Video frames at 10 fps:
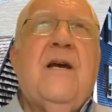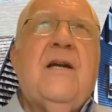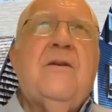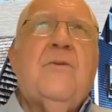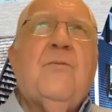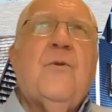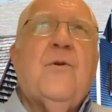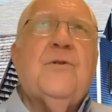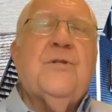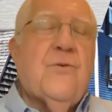any of the
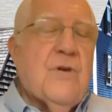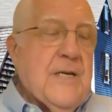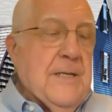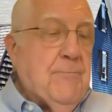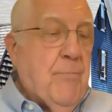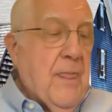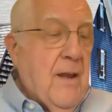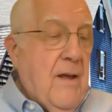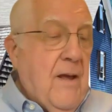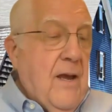first three,
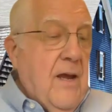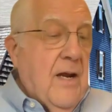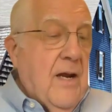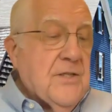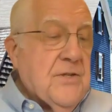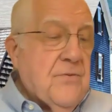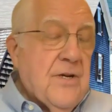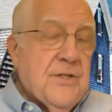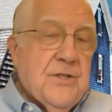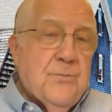and it's a
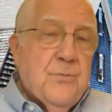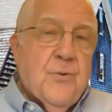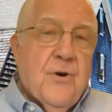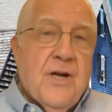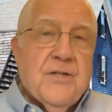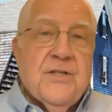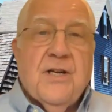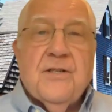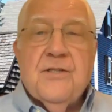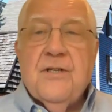very simple
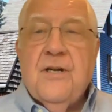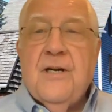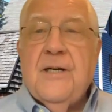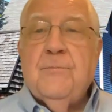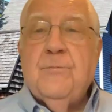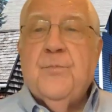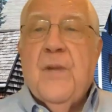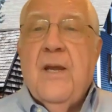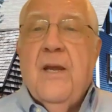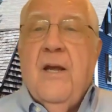process. Um,
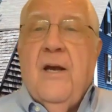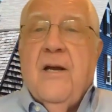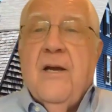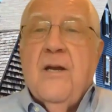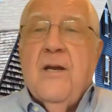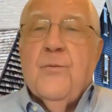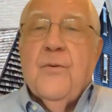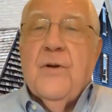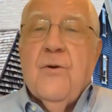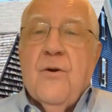
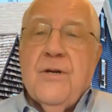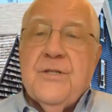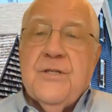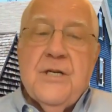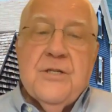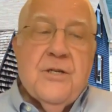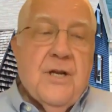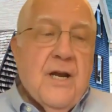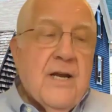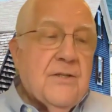if an
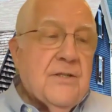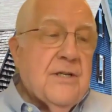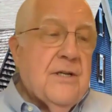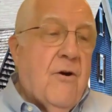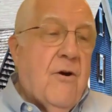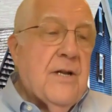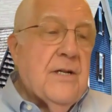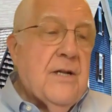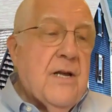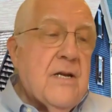organization has an
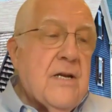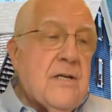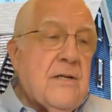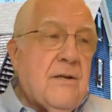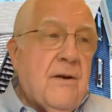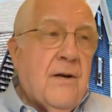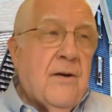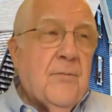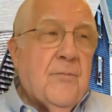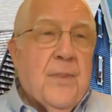online
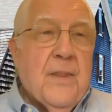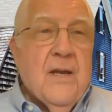um,